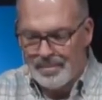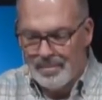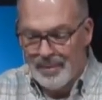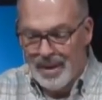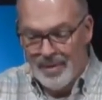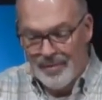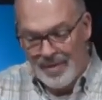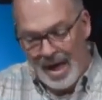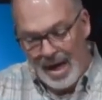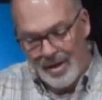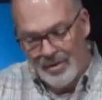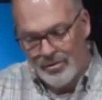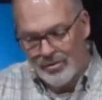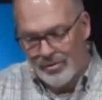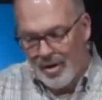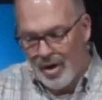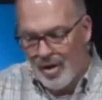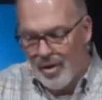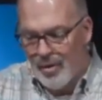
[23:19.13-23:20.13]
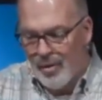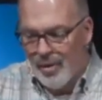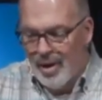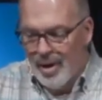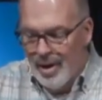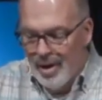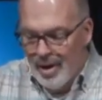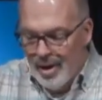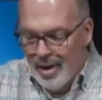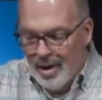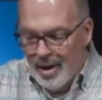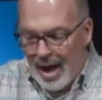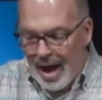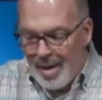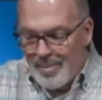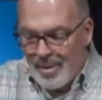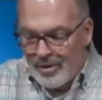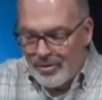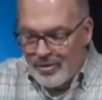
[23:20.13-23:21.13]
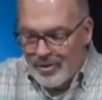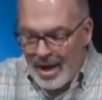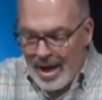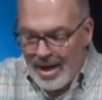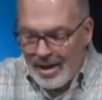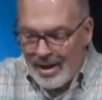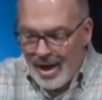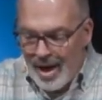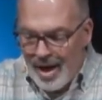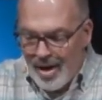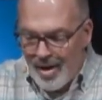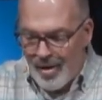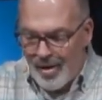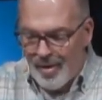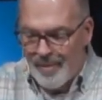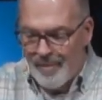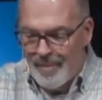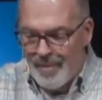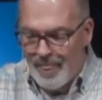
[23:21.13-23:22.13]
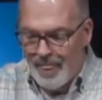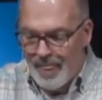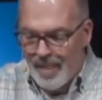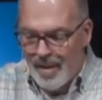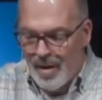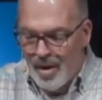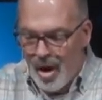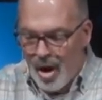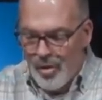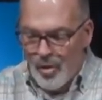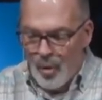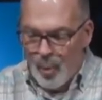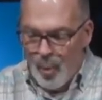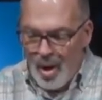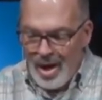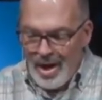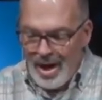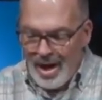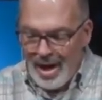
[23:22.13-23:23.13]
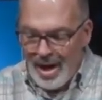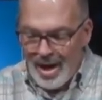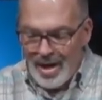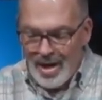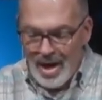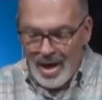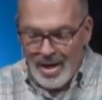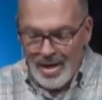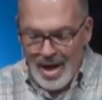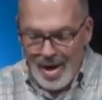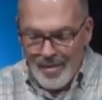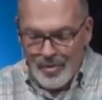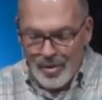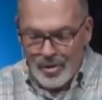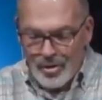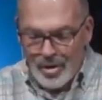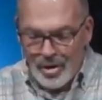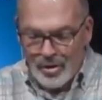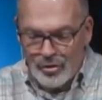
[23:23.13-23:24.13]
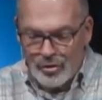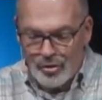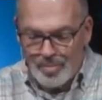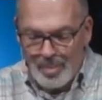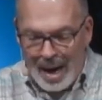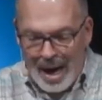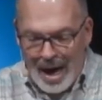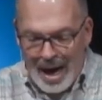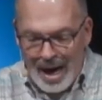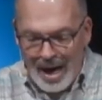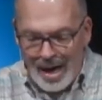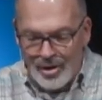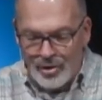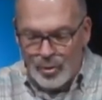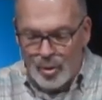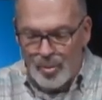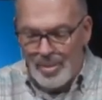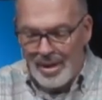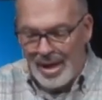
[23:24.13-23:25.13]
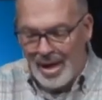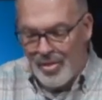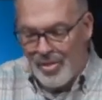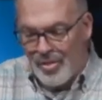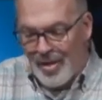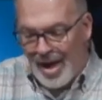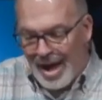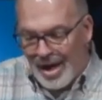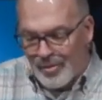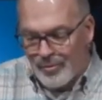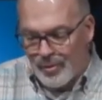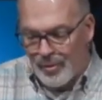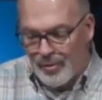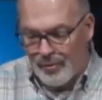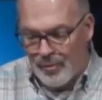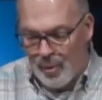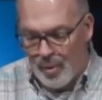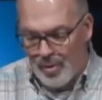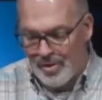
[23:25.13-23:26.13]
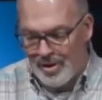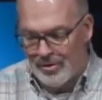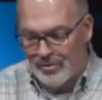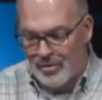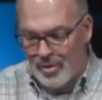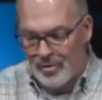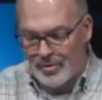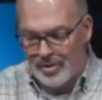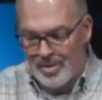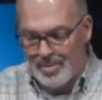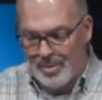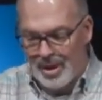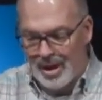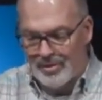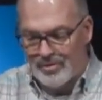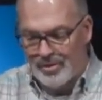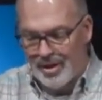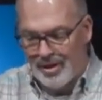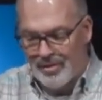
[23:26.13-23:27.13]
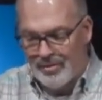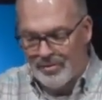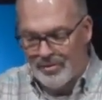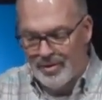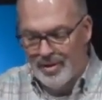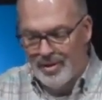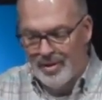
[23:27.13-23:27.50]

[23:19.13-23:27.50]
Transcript: If that is so, I must take care. On the one hand, never to despise or be unthankful for these earthly blessings,